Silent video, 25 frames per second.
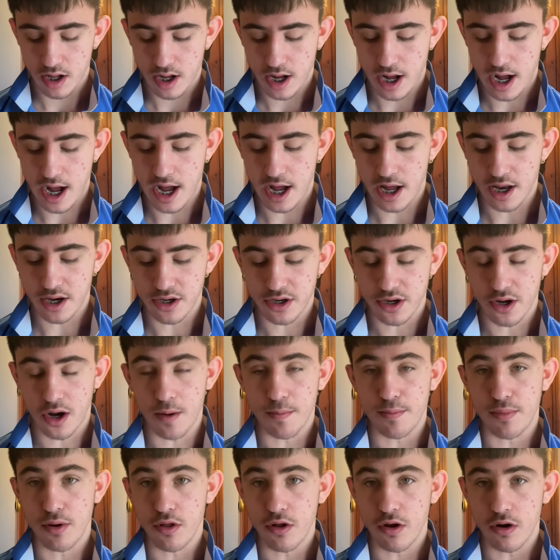And I
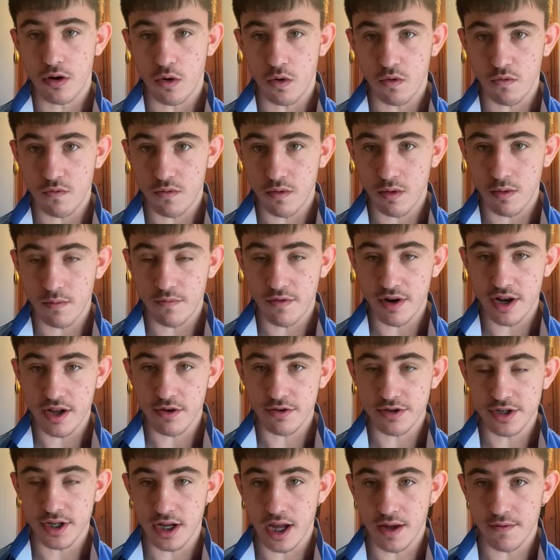put a long form video
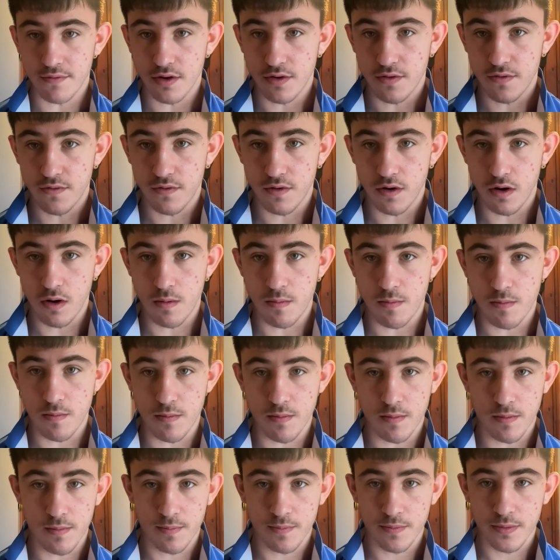together
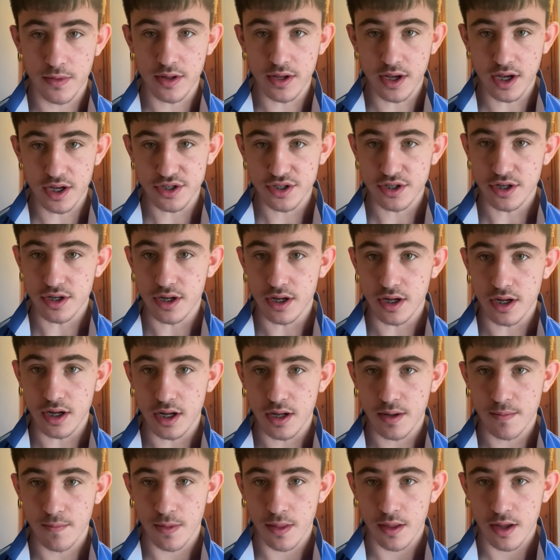from yesterday.
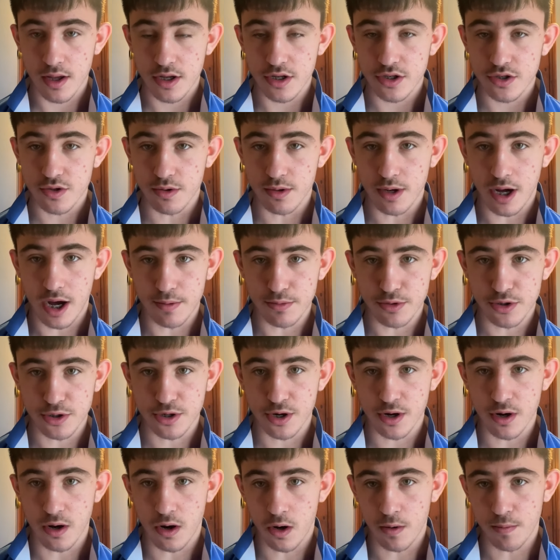So now I'm just
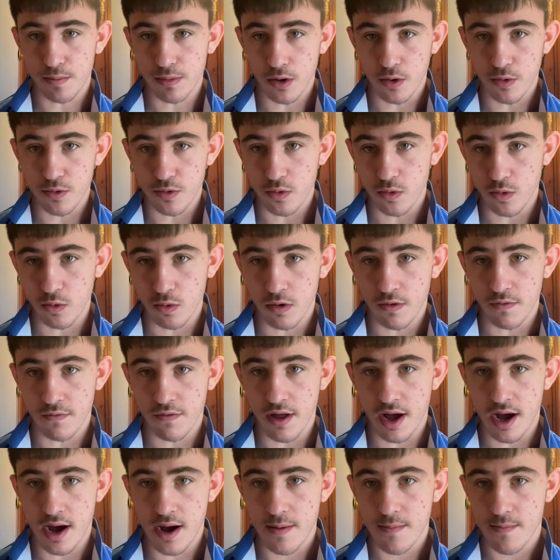going to upload all of
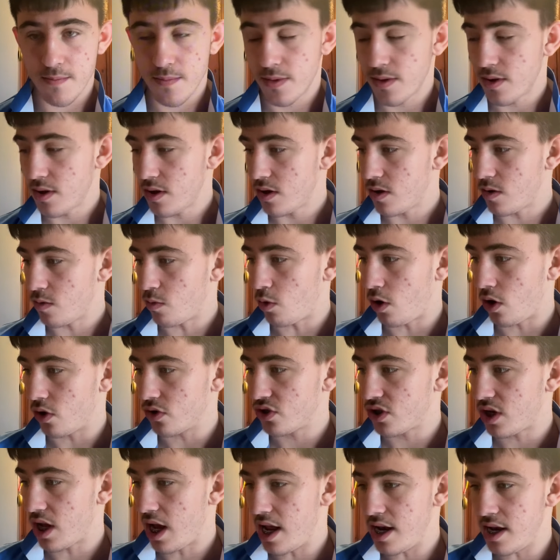that
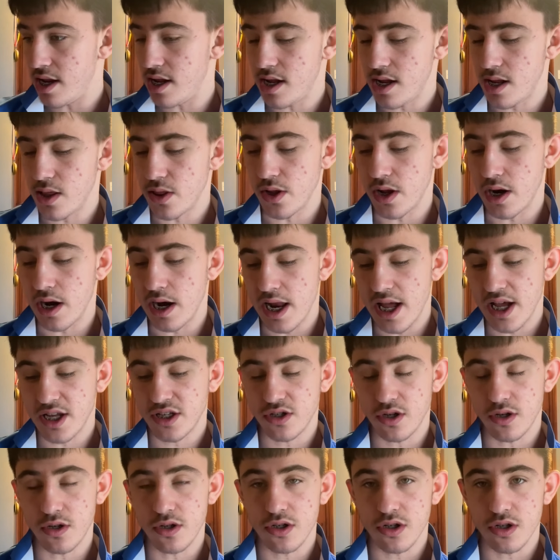whilst editing the
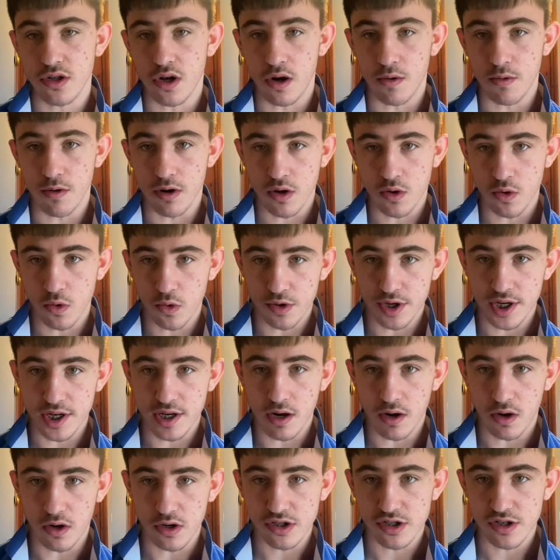lessons that I recorded
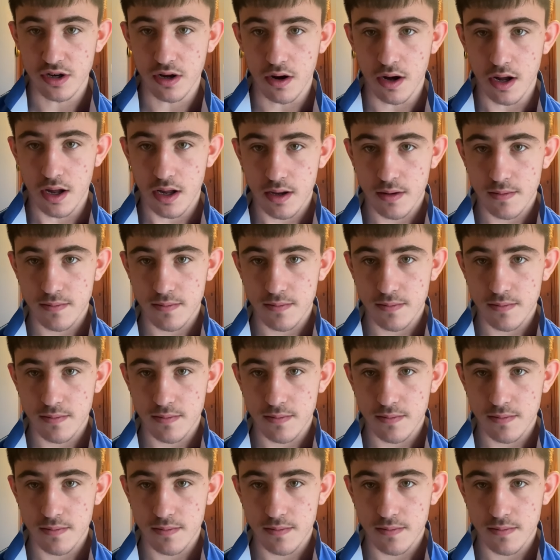last night.